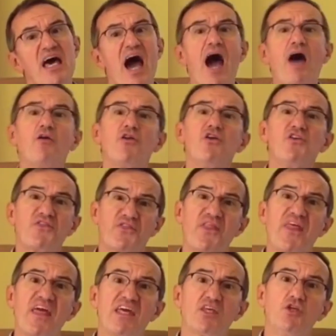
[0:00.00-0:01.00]
How do you
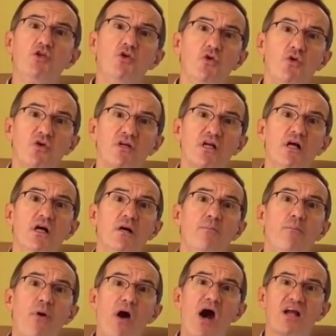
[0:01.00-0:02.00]
think your
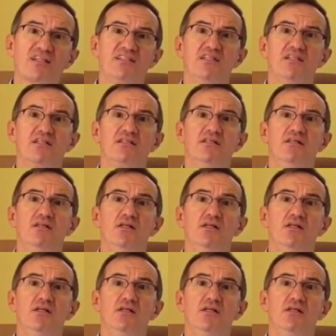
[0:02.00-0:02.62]
partner